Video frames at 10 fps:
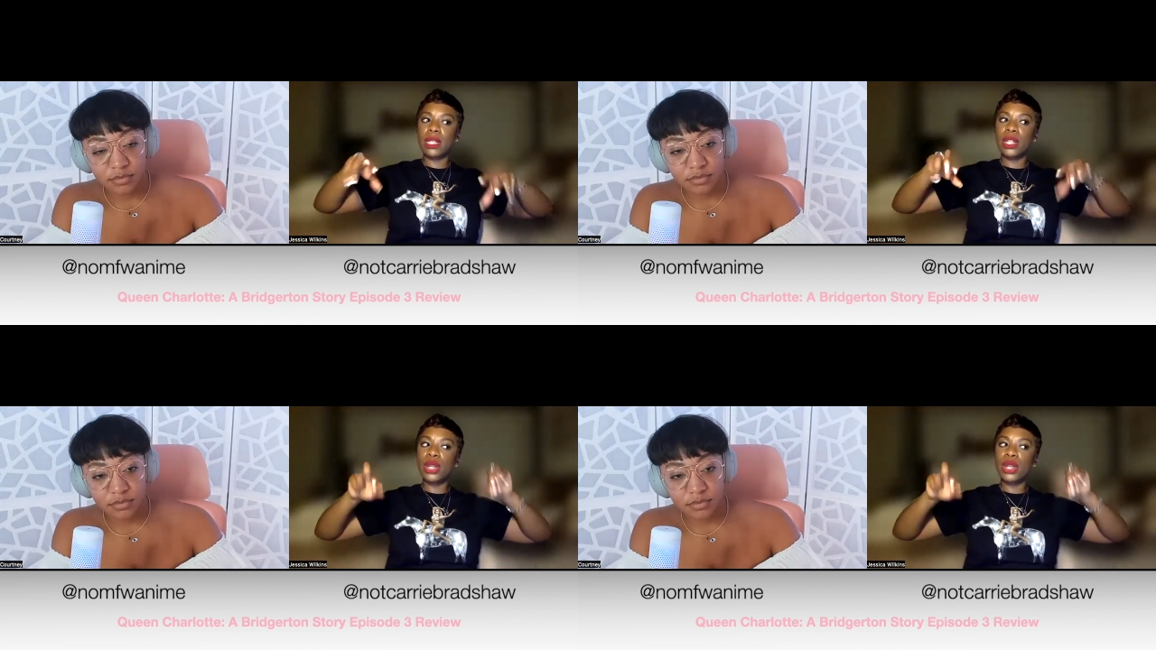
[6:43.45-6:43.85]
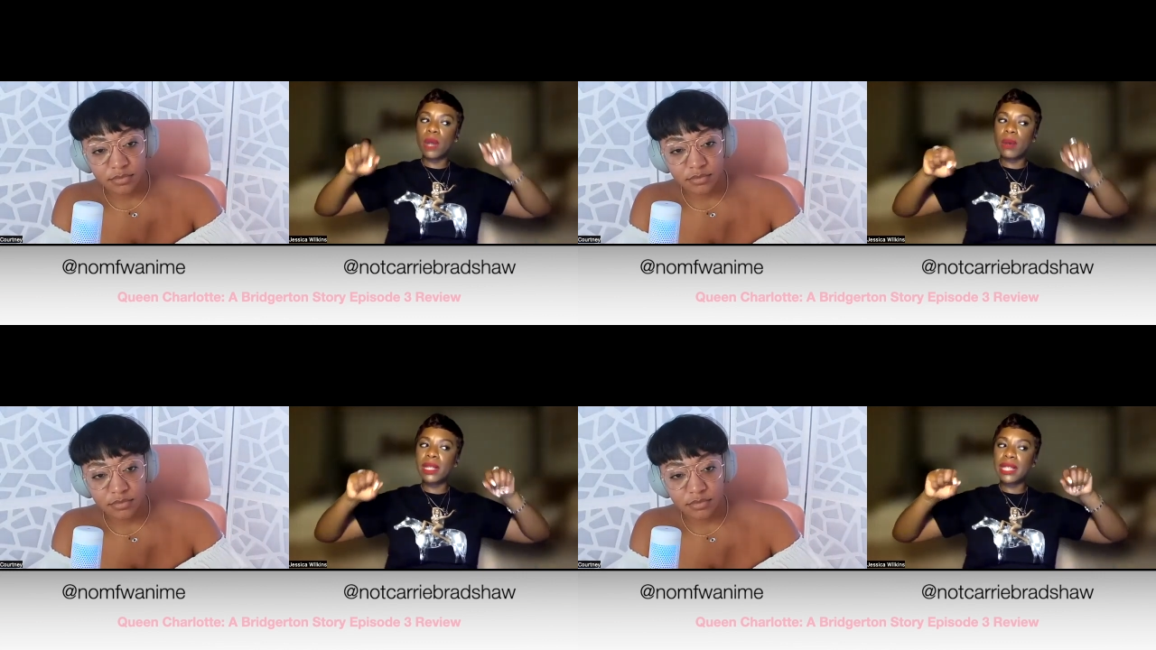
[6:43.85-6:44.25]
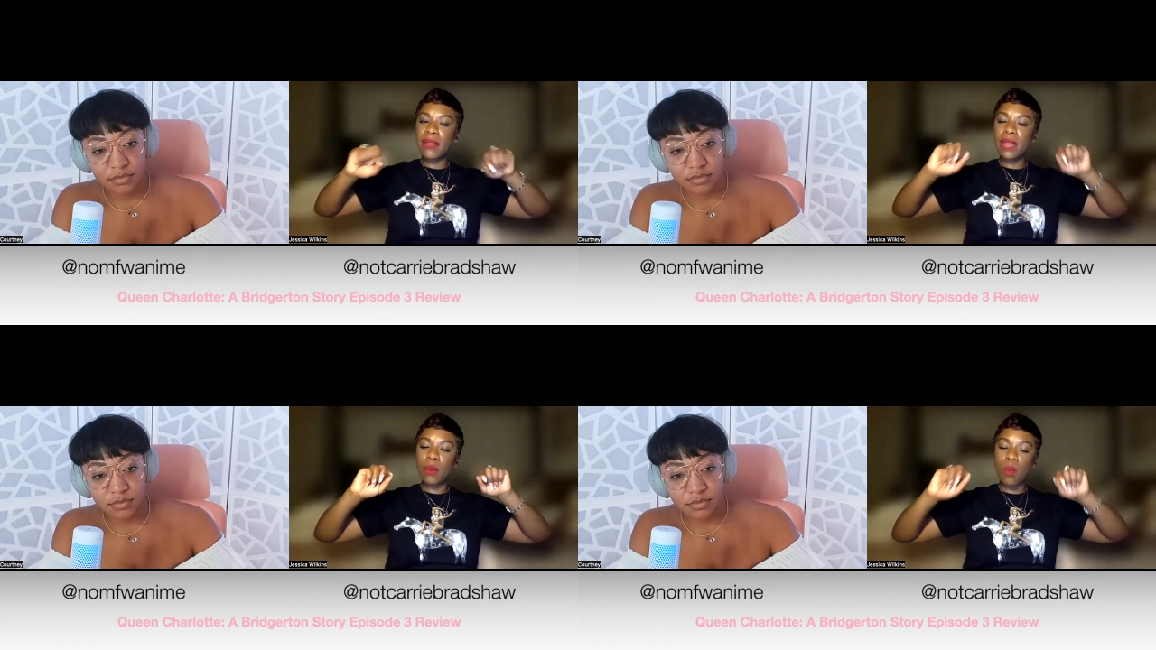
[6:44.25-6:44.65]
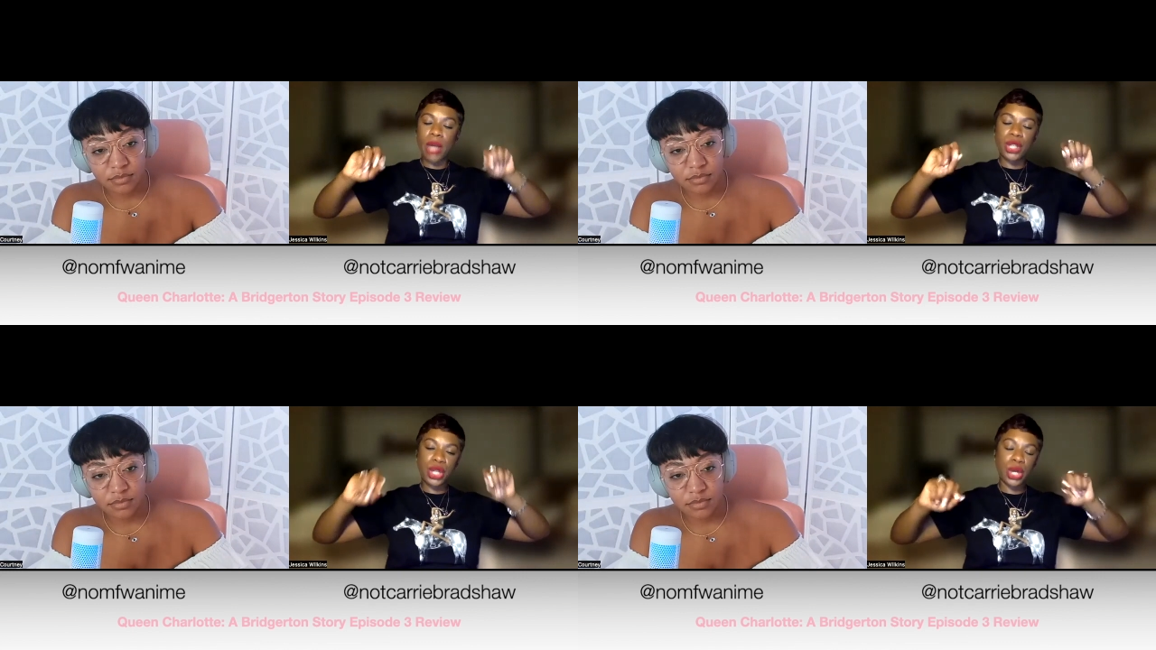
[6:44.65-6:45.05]
Speaker 1: Did you notice how they
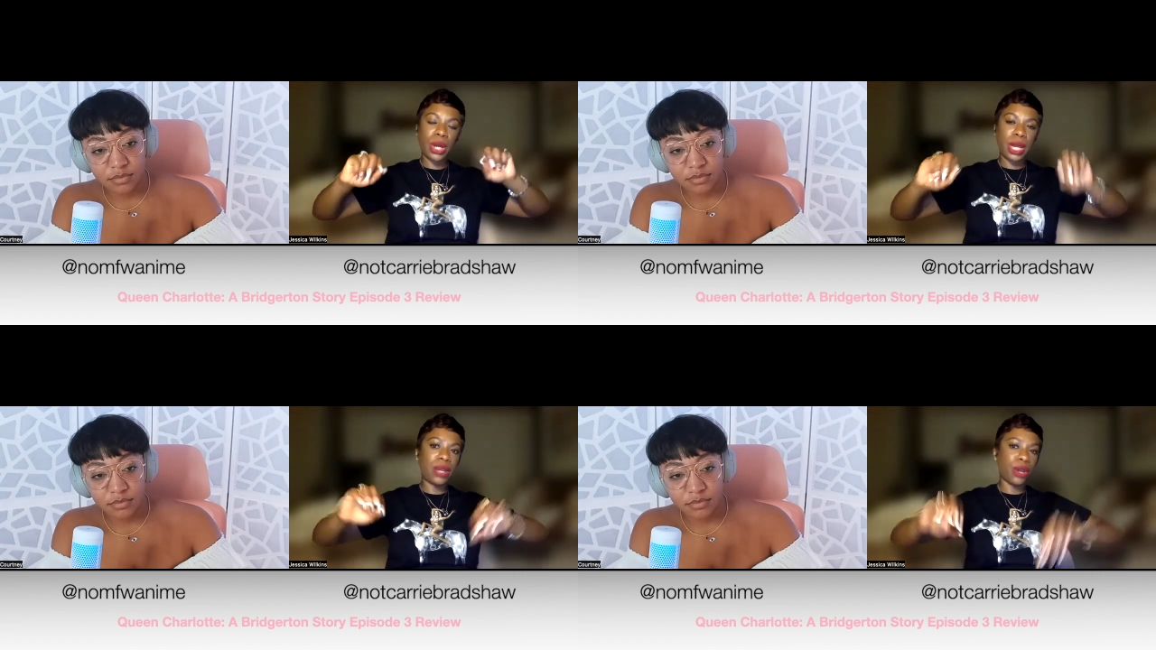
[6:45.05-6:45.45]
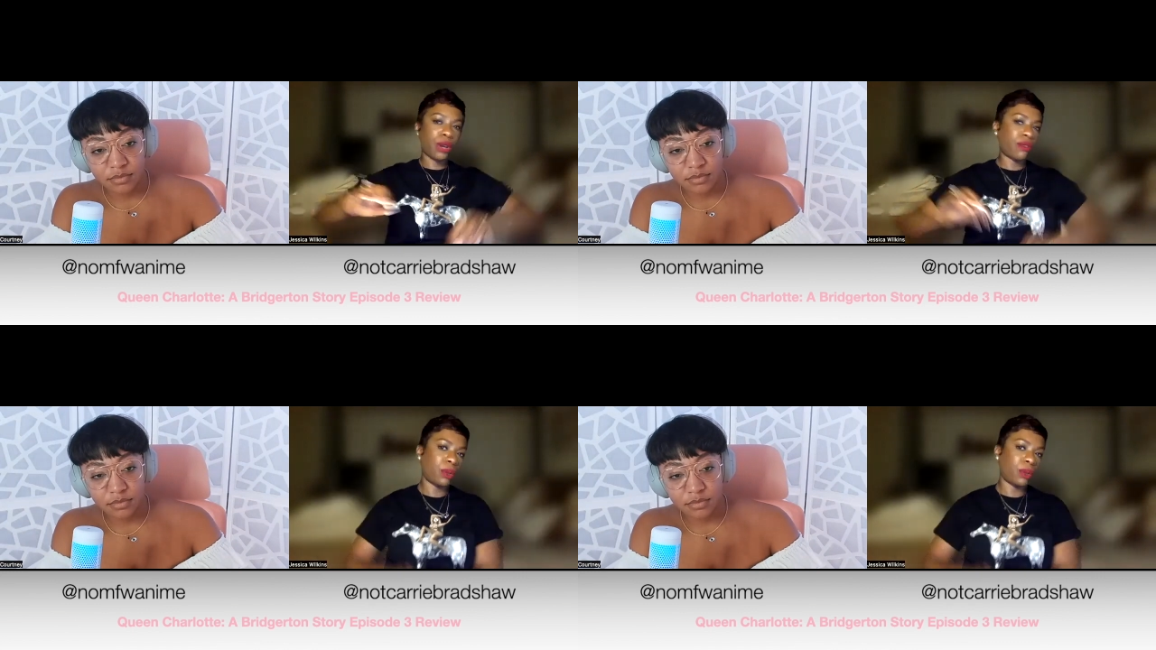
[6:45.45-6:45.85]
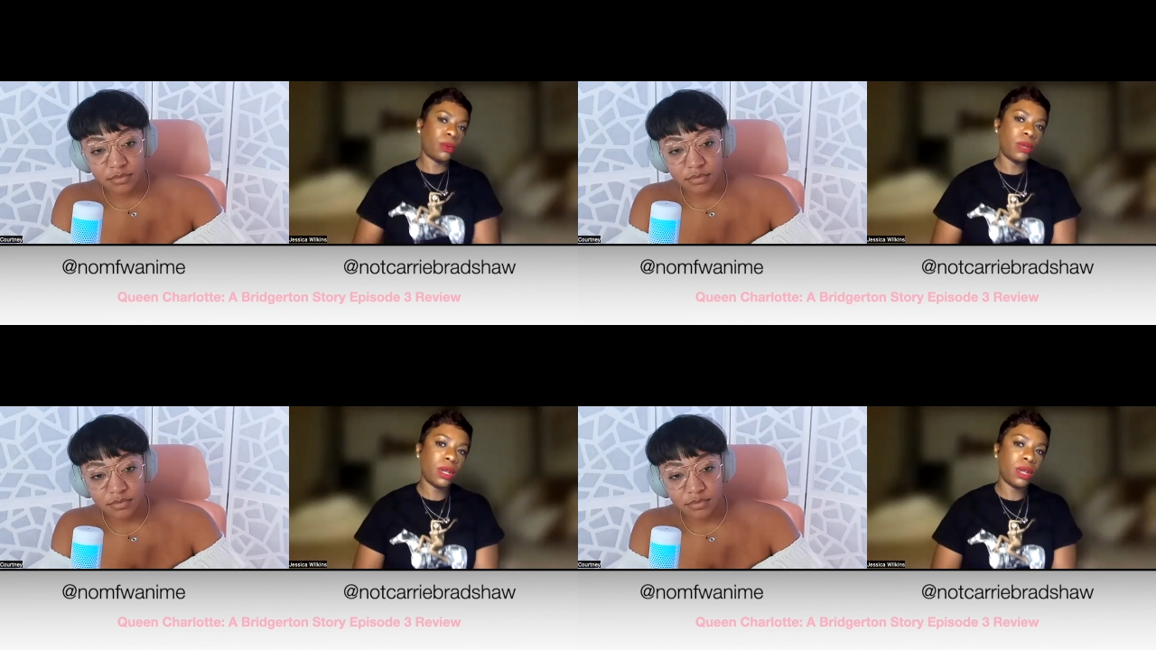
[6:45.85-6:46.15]
watched her eat her food?